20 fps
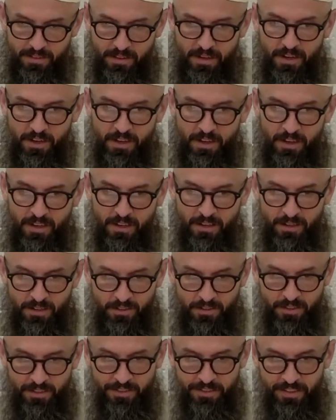
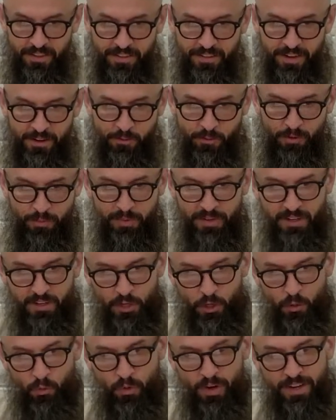then there would be
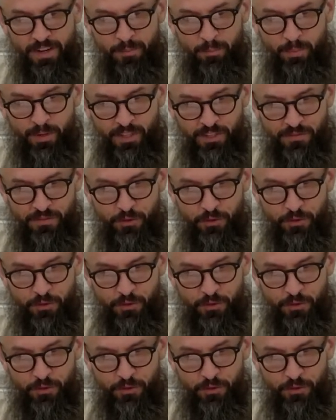no recompense